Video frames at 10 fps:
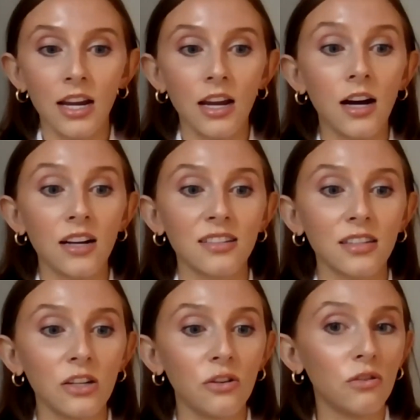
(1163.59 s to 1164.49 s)
And
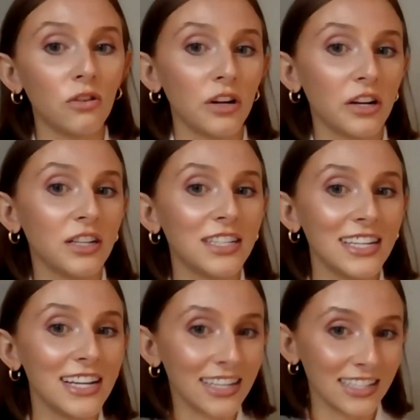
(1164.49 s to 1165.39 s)
honestly, Google
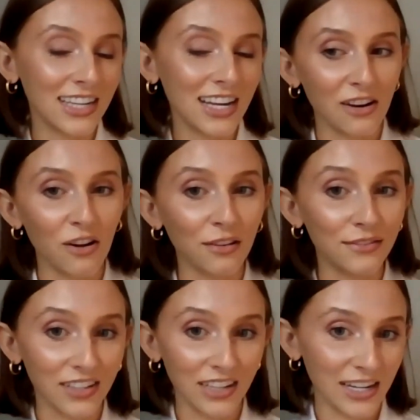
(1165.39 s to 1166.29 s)
Guarantee has taken
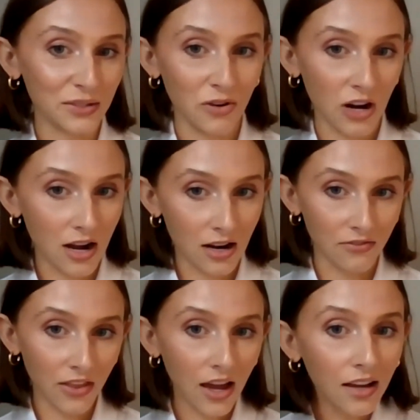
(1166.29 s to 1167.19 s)
all of the guesswork
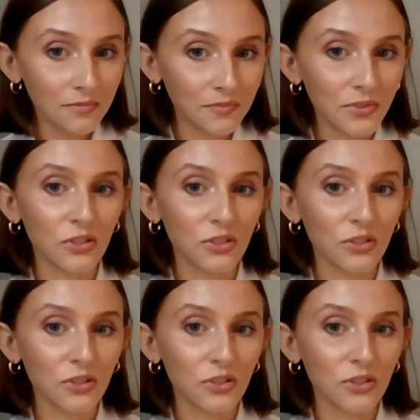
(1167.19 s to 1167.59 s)
out of that.